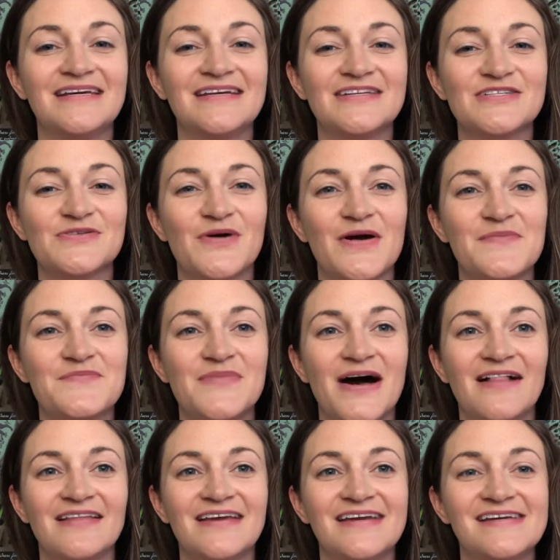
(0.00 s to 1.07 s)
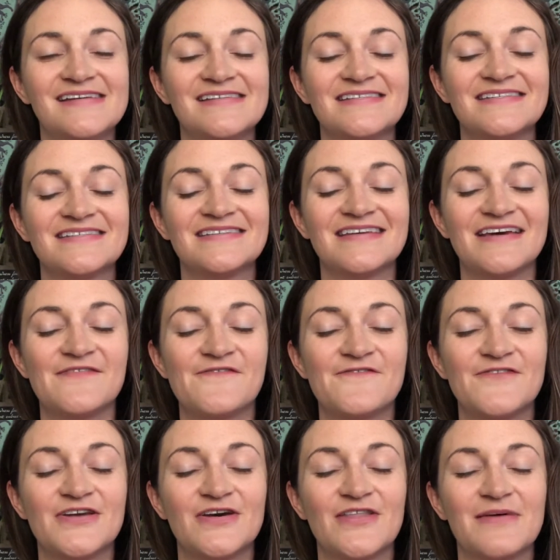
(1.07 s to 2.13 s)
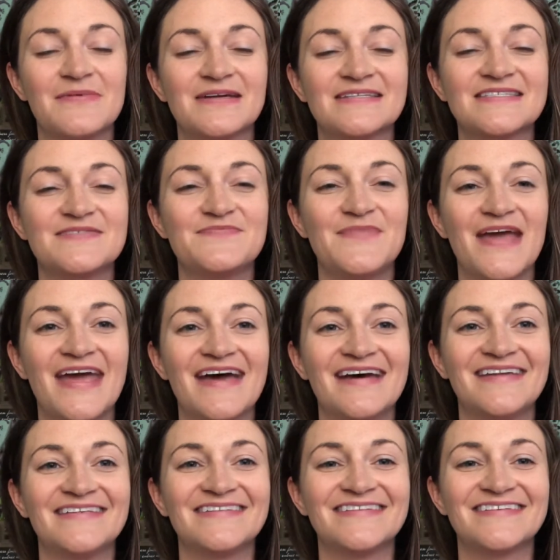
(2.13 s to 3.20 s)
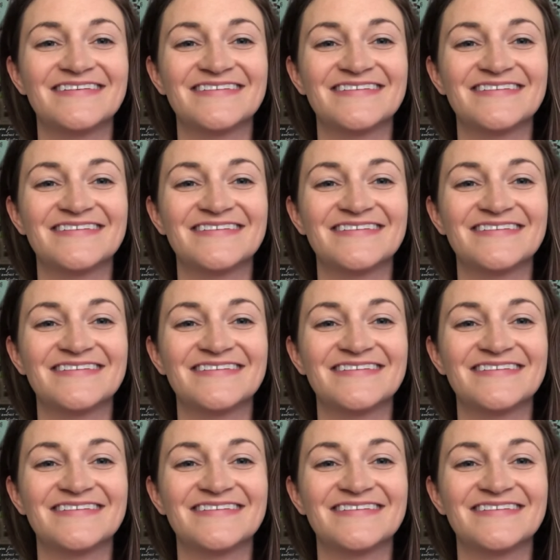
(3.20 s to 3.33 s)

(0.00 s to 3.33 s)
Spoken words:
into our bellies and feel them expand.